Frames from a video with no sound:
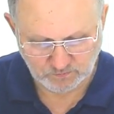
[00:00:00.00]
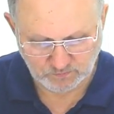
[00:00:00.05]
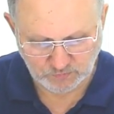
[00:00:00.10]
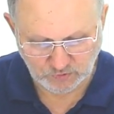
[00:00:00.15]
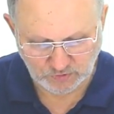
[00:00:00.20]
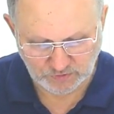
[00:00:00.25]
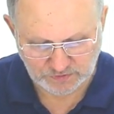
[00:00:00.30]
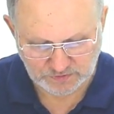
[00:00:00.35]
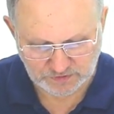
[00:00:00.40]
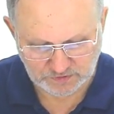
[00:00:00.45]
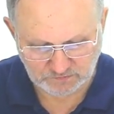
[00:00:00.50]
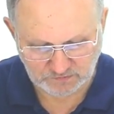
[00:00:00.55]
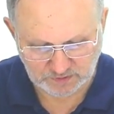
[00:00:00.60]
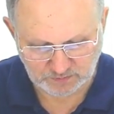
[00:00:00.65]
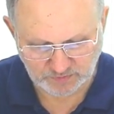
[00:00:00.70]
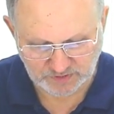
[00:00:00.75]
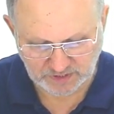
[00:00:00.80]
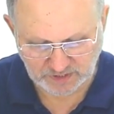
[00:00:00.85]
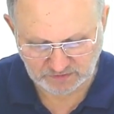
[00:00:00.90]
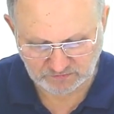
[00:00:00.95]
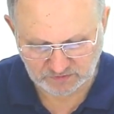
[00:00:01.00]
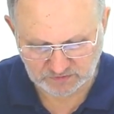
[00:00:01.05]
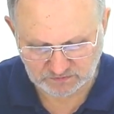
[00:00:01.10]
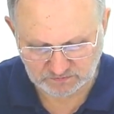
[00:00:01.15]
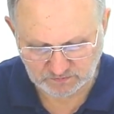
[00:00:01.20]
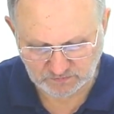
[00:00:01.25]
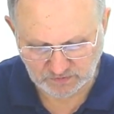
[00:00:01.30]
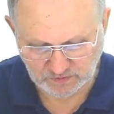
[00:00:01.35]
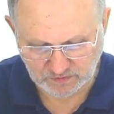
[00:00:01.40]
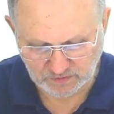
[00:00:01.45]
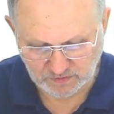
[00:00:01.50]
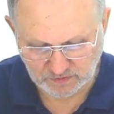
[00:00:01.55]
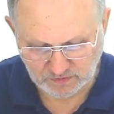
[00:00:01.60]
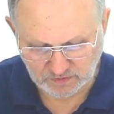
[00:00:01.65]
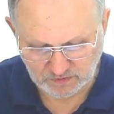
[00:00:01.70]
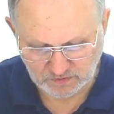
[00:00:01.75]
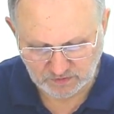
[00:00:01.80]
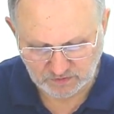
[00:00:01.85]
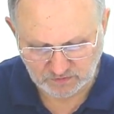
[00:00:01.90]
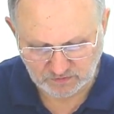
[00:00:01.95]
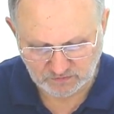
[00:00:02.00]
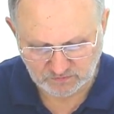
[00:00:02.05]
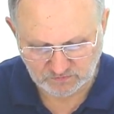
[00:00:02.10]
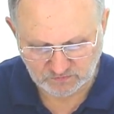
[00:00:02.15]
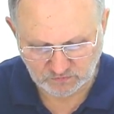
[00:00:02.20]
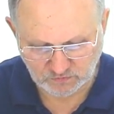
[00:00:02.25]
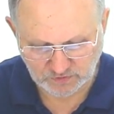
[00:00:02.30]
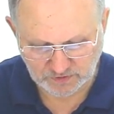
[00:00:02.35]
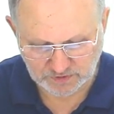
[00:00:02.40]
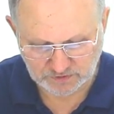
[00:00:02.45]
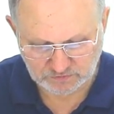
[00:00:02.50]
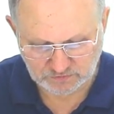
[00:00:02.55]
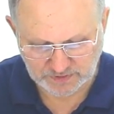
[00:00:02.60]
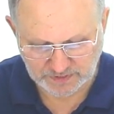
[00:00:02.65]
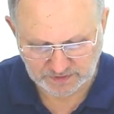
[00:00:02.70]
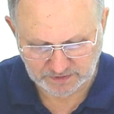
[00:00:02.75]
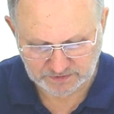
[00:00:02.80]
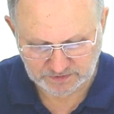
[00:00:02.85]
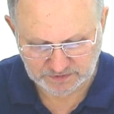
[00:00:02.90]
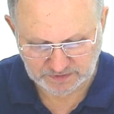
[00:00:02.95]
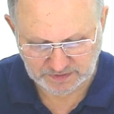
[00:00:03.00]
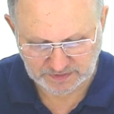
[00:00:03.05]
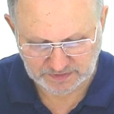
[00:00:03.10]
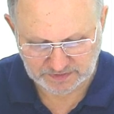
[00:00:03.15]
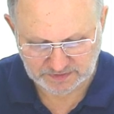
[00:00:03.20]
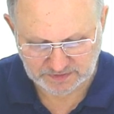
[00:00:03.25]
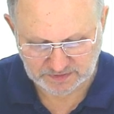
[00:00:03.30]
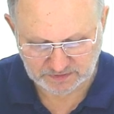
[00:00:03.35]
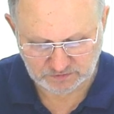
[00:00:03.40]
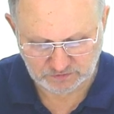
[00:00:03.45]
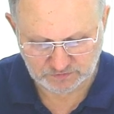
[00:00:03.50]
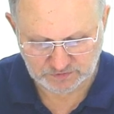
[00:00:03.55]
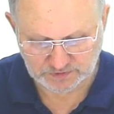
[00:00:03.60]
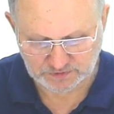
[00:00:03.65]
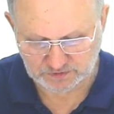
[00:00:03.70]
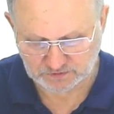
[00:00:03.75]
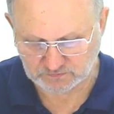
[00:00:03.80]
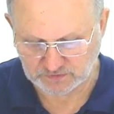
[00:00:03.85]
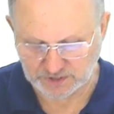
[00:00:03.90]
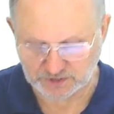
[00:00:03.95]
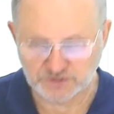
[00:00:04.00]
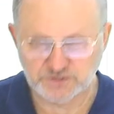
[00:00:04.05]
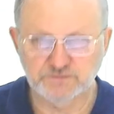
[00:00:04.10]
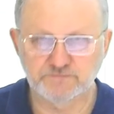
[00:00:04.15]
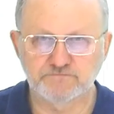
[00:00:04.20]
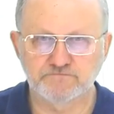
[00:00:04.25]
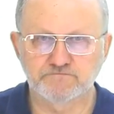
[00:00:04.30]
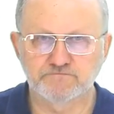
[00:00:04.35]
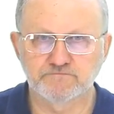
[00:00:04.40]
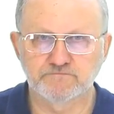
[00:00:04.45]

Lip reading: points will be given for correct answer to this question.